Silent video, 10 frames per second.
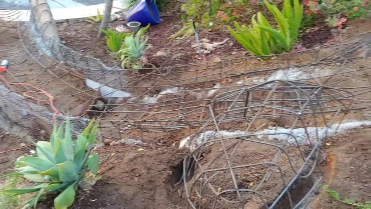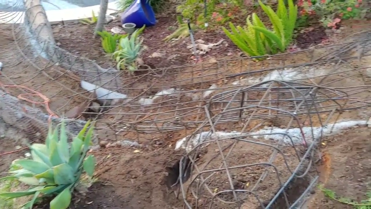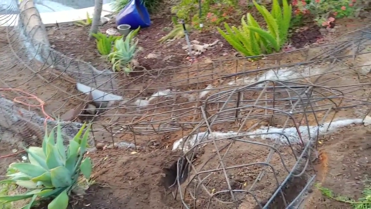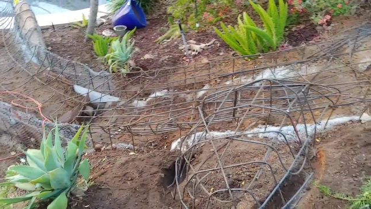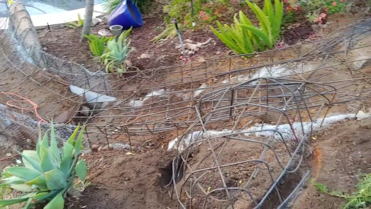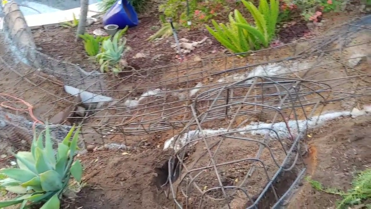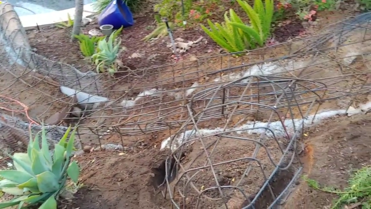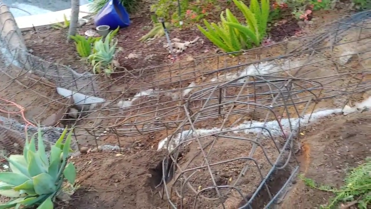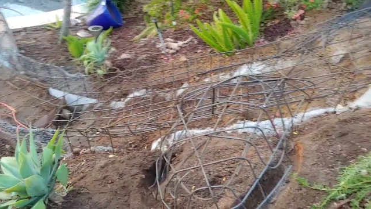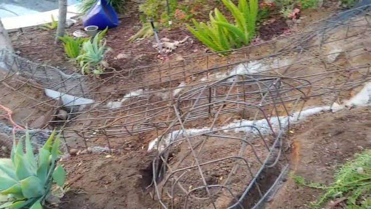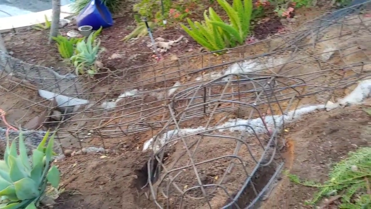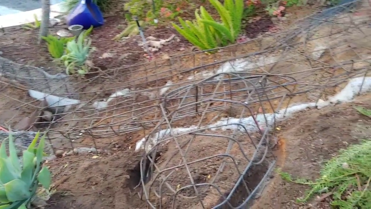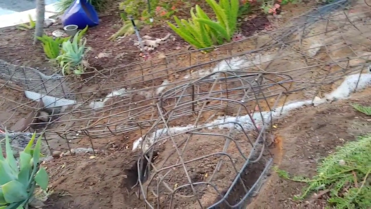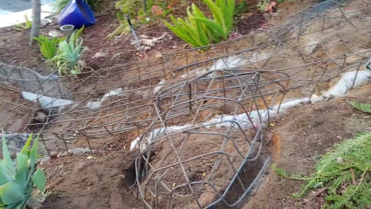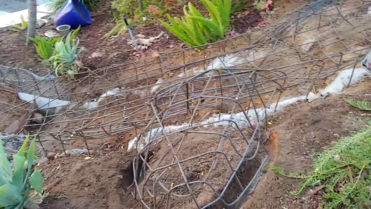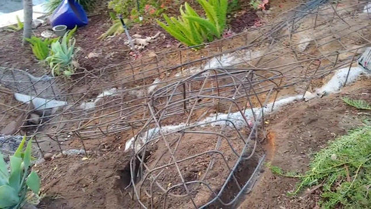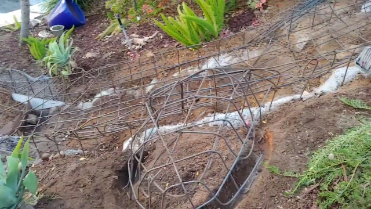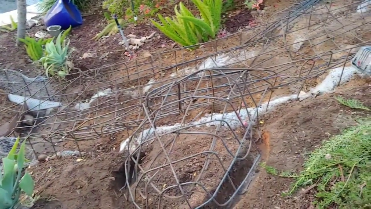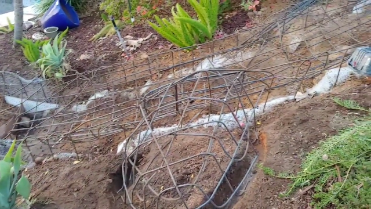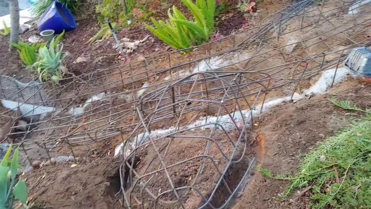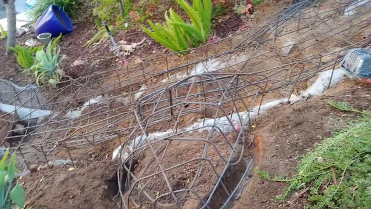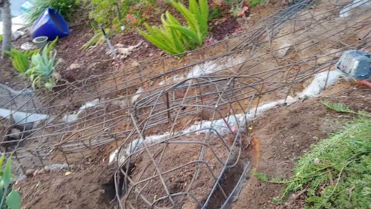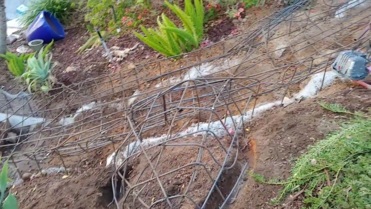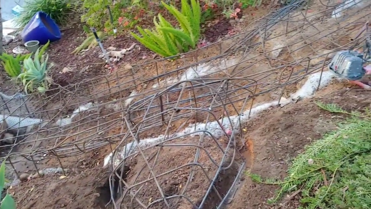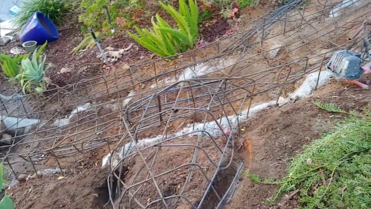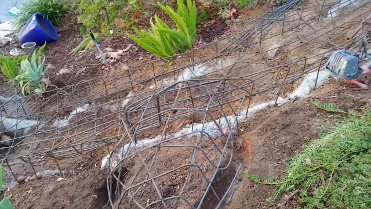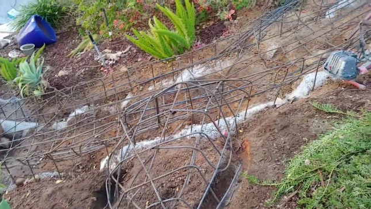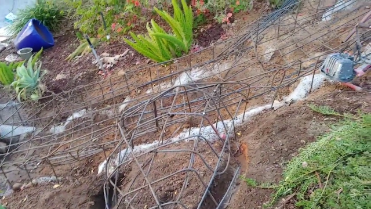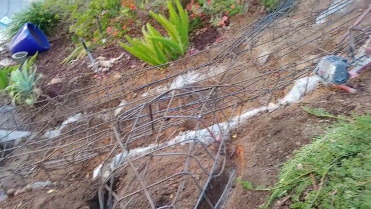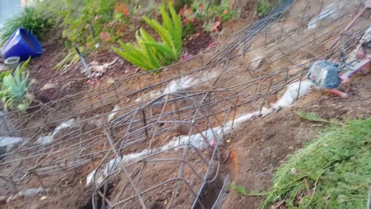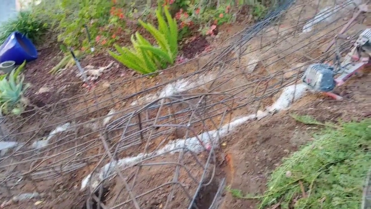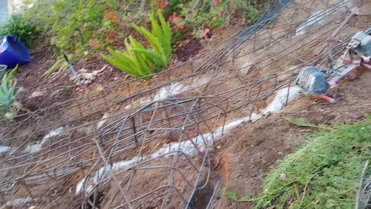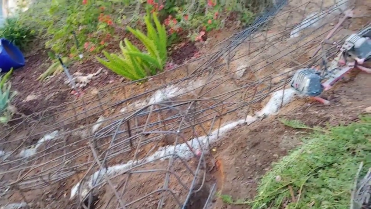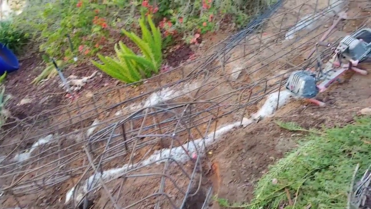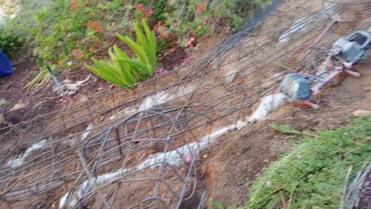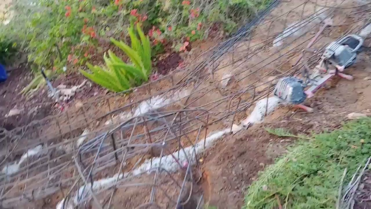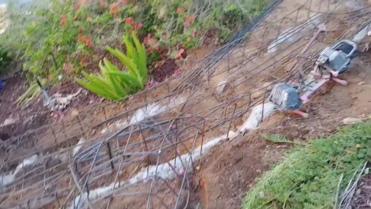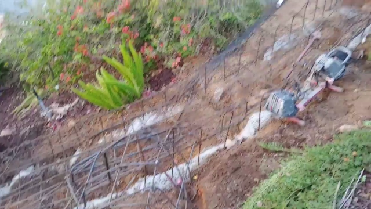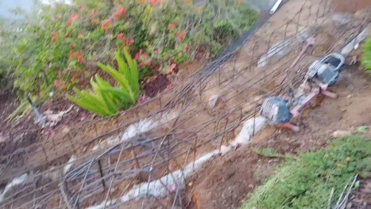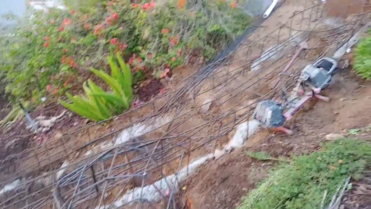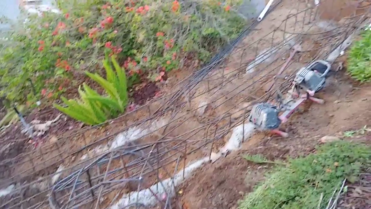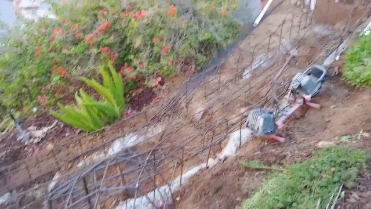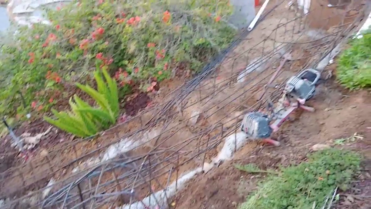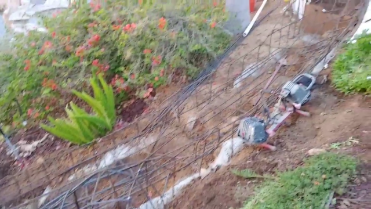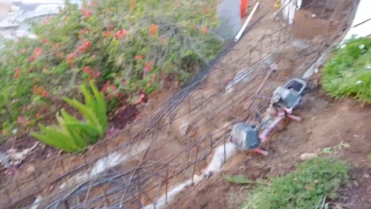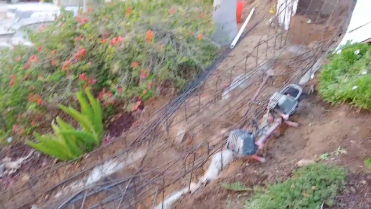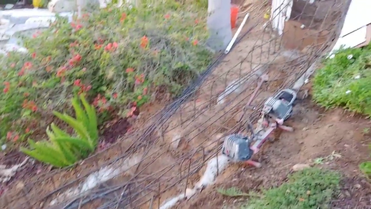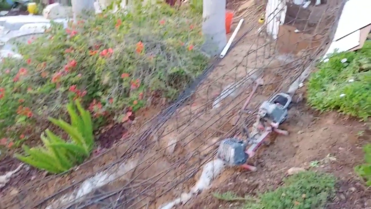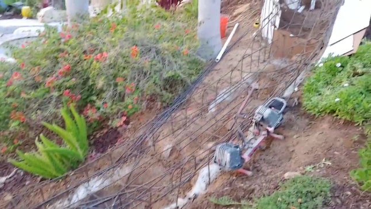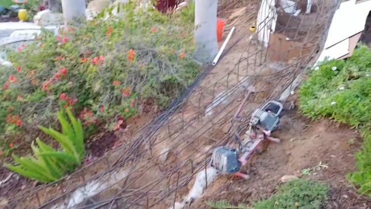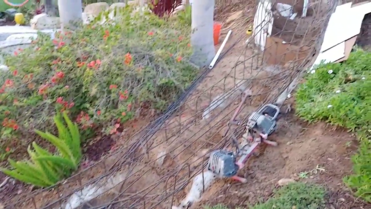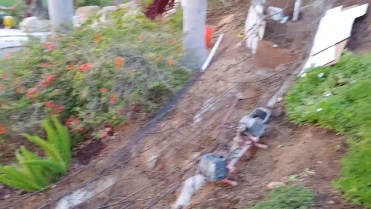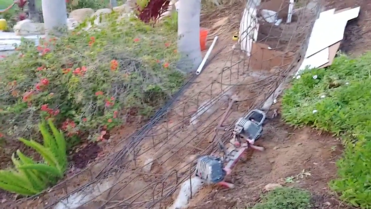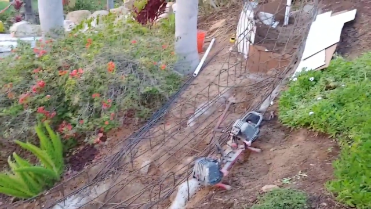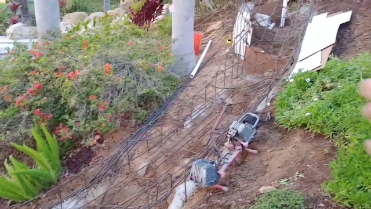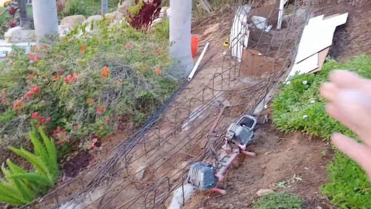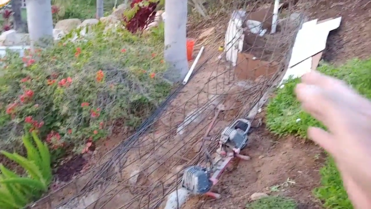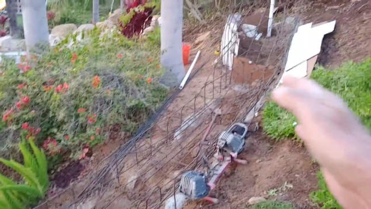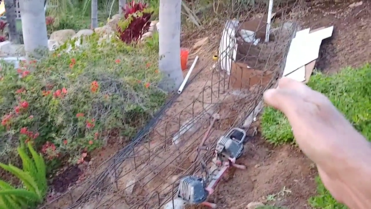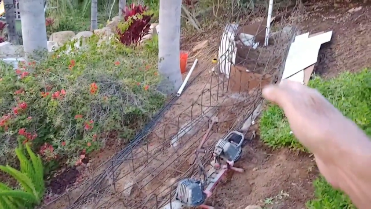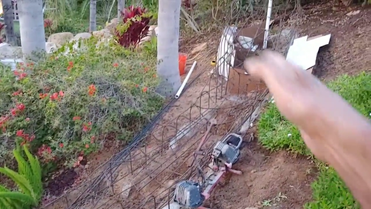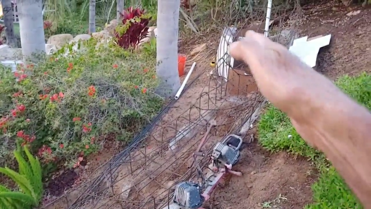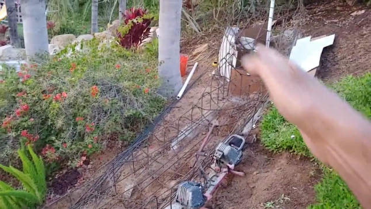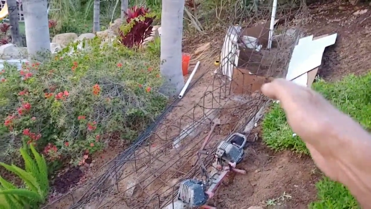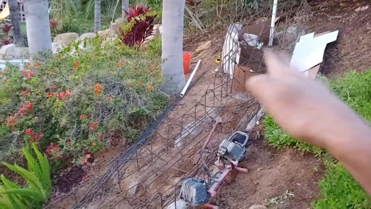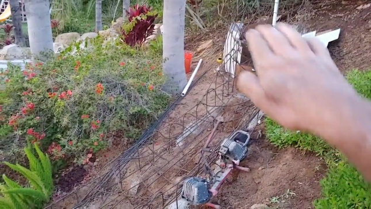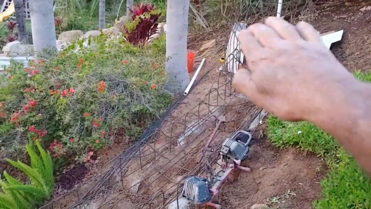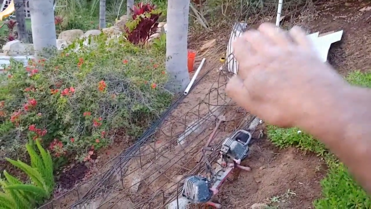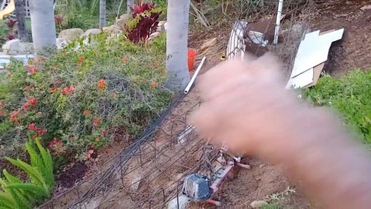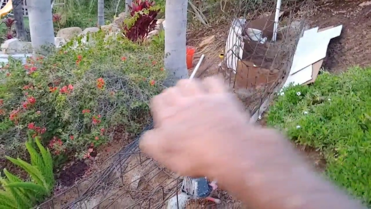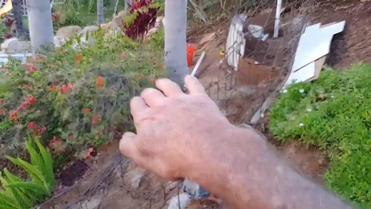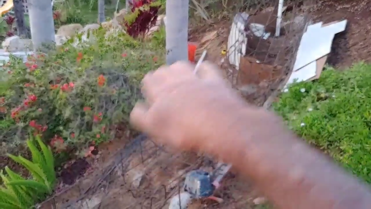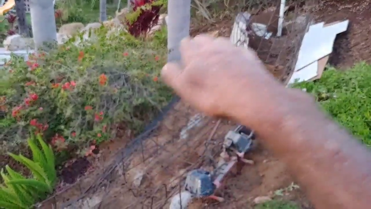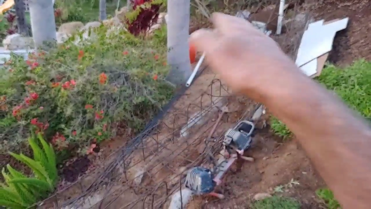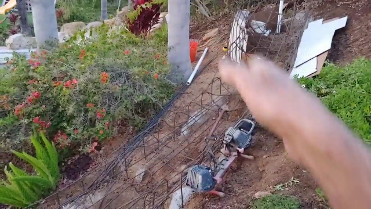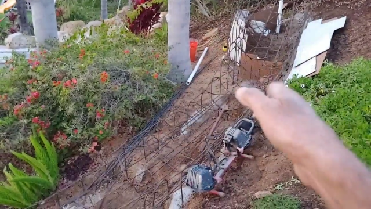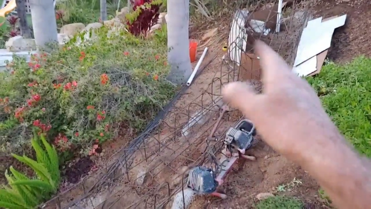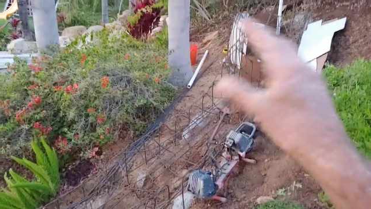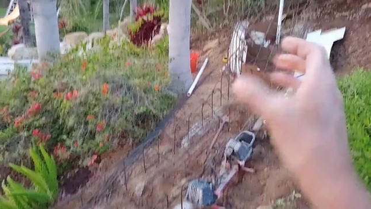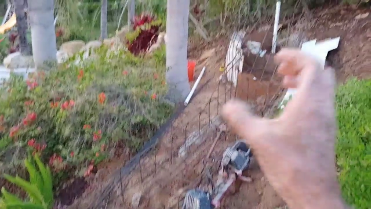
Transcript: No face is visible, so there are no lips to read.